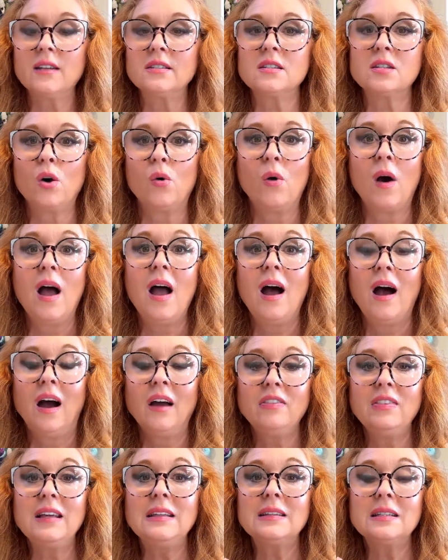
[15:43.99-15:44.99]
So I
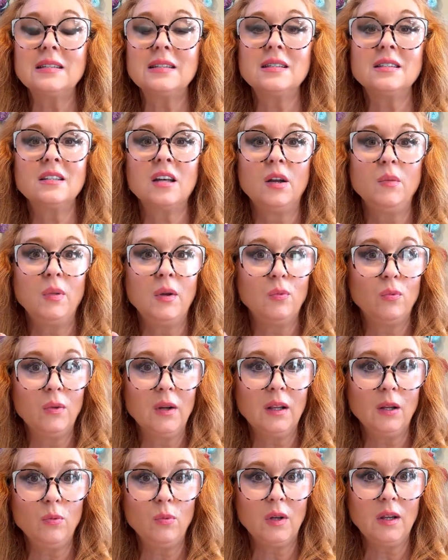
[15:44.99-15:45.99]
think this is going to be
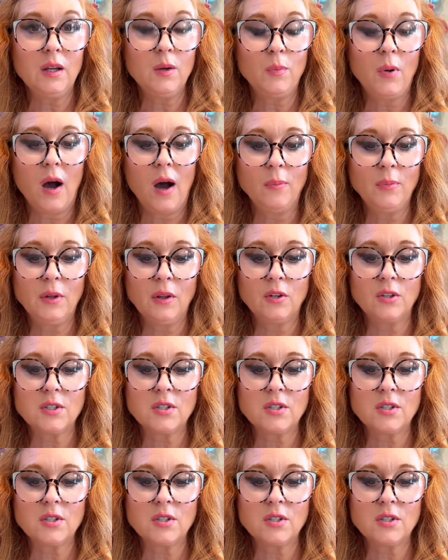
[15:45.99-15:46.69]
really popular.